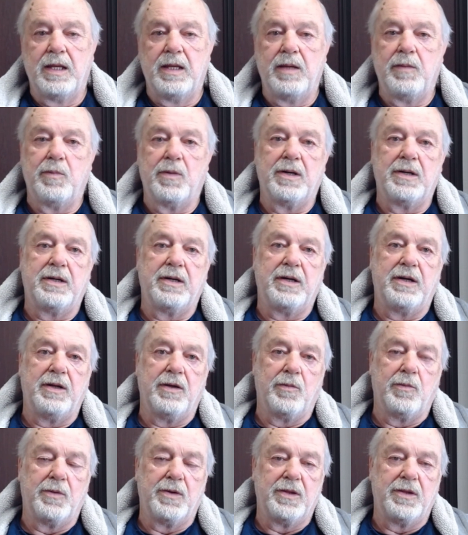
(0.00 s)
He wanted to deal
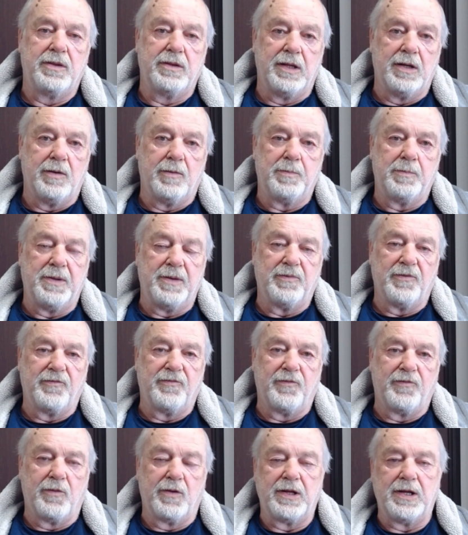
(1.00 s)
with, people
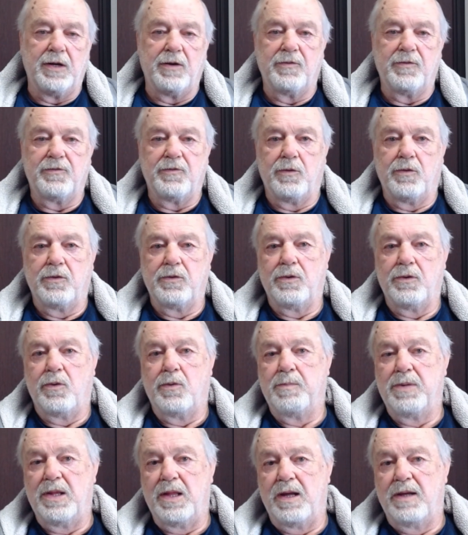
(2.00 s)
40 years old
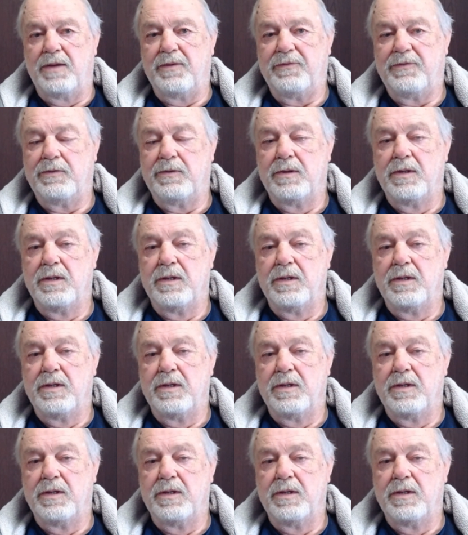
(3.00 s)
plus.